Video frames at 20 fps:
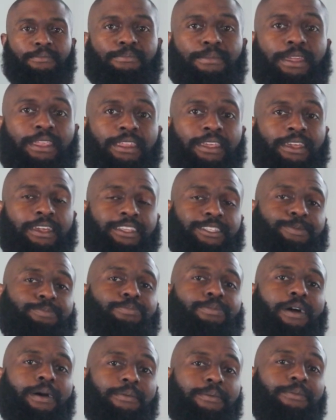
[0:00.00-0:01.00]
meaning it's
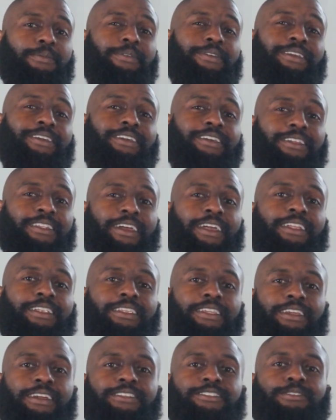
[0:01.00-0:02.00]
probably a good
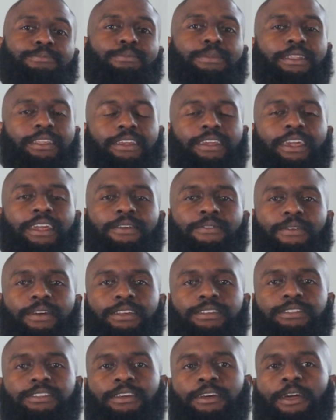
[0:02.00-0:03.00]
idea to mitigate
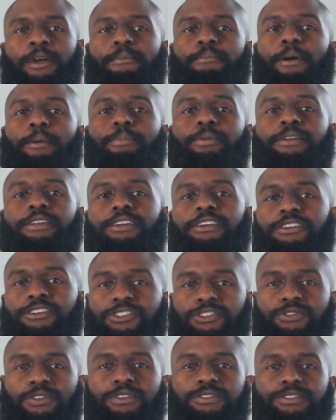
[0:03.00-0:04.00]
risk by putting your
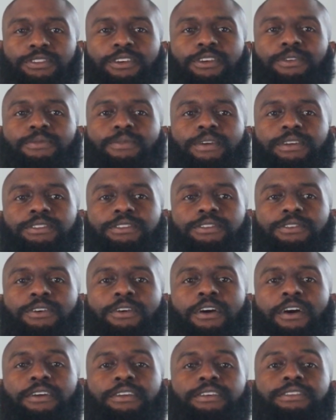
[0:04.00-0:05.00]
short-term
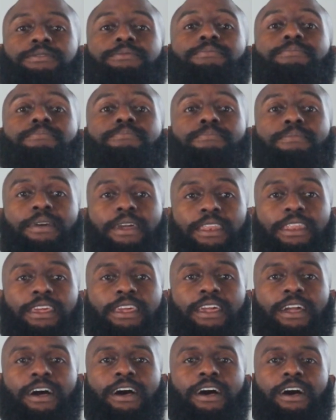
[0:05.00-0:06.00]
rental on as
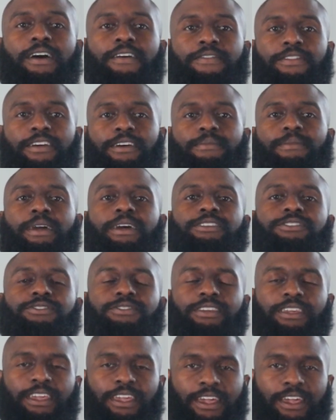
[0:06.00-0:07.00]
many of them as
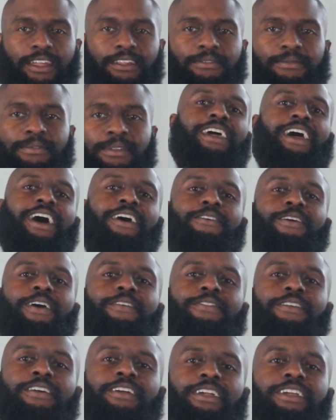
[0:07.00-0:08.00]
you can.
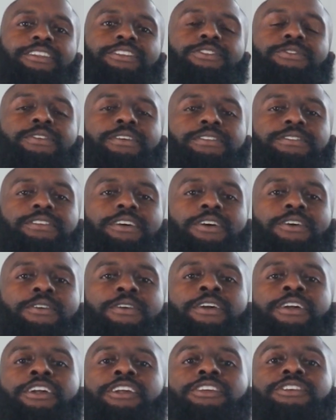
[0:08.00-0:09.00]
However, in doing
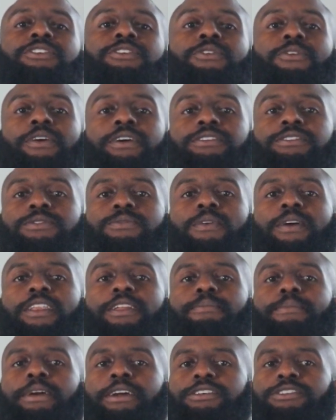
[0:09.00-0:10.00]
so, you're going to want
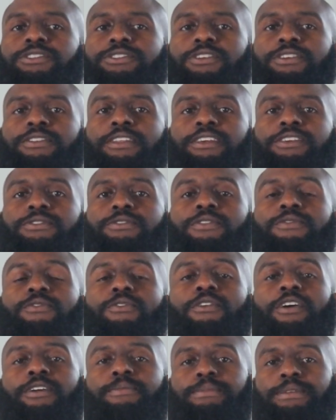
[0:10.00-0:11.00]
to make sure that you
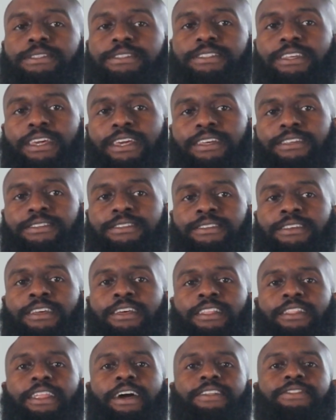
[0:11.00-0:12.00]
avoid mistakes
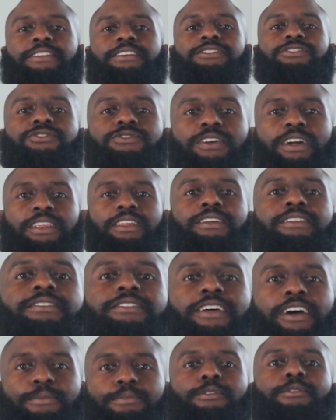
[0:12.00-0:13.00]
like the
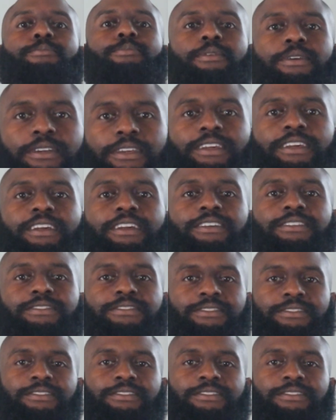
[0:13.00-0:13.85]
dreaded double bookings.